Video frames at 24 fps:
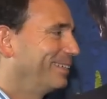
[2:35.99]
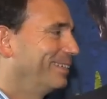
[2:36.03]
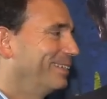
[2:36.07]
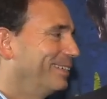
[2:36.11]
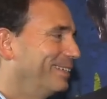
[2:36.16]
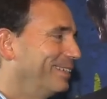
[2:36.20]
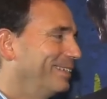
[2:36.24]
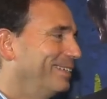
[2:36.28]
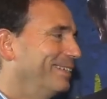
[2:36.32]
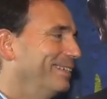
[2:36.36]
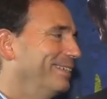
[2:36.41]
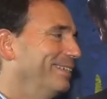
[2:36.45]

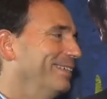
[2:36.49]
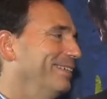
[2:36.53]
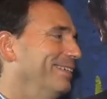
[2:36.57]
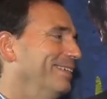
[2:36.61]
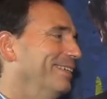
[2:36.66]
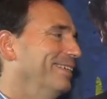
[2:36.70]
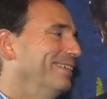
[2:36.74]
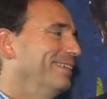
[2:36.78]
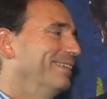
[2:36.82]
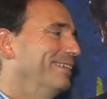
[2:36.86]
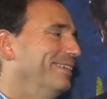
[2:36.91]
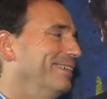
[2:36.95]

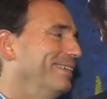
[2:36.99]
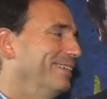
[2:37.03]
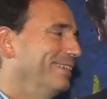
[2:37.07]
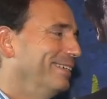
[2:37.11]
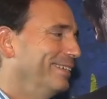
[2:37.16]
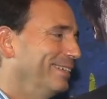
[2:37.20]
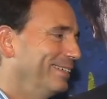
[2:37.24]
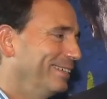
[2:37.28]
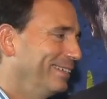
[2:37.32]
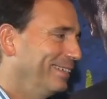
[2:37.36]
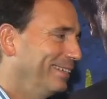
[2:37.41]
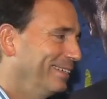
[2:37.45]

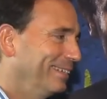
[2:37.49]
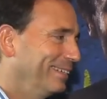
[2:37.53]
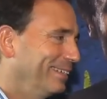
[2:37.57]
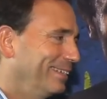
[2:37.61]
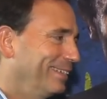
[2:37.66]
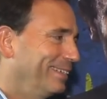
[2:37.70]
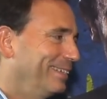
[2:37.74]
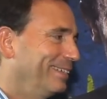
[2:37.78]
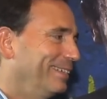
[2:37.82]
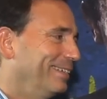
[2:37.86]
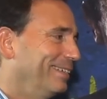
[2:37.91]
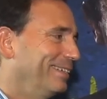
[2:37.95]

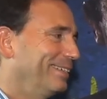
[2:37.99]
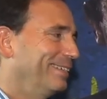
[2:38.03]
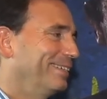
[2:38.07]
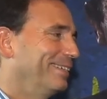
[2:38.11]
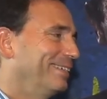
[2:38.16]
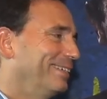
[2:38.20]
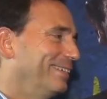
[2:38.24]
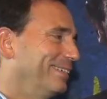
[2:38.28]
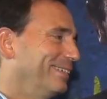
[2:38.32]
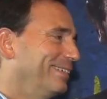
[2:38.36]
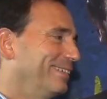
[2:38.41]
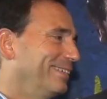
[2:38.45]

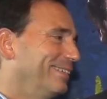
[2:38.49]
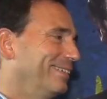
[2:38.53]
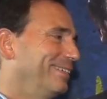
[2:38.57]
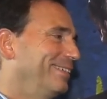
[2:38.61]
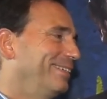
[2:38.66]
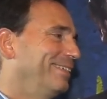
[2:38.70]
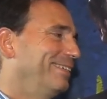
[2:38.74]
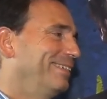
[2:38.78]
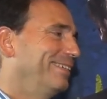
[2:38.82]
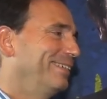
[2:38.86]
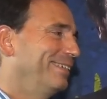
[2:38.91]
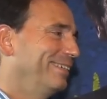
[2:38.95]

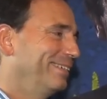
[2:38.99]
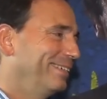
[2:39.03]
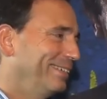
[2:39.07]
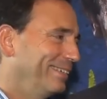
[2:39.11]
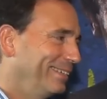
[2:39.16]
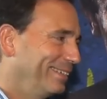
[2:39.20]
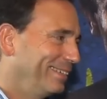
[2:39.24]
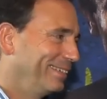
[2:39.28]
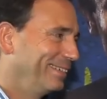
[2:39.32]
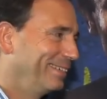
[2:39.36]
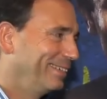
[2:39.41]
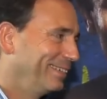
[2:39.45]

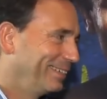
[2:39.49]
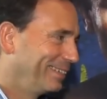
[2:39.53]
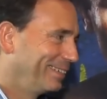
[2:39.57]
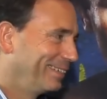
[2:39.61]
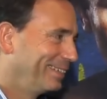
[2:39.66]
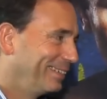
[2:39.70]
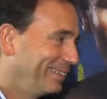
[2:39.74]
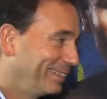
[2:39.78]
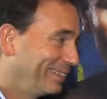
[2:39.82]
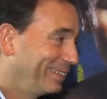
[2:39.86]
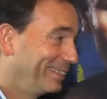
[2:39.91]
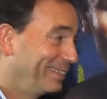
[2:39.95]

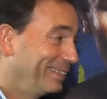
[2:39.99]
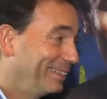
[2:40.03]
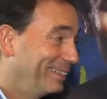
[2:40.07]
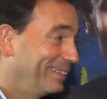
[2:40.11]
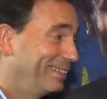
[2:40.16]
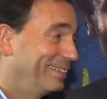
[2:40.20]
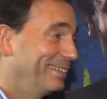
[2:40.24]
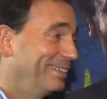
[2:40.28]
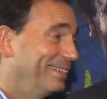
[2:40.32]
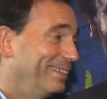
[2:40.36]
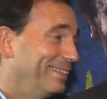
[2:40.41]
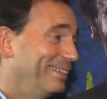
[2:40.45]

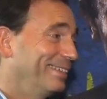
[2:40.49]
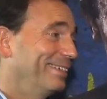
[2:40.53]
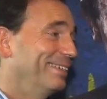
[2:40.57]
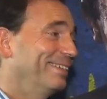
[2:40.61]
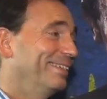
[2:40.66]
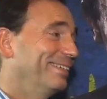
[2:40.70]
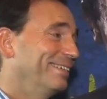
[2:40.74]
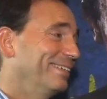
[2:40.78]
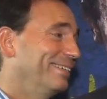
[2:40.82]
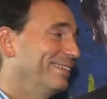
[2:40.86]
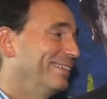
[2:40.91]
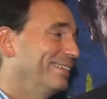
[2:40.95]

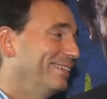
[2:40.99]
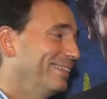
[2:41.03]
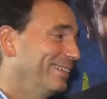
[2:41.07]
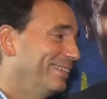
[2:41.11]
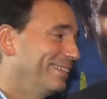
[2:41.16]
(silent)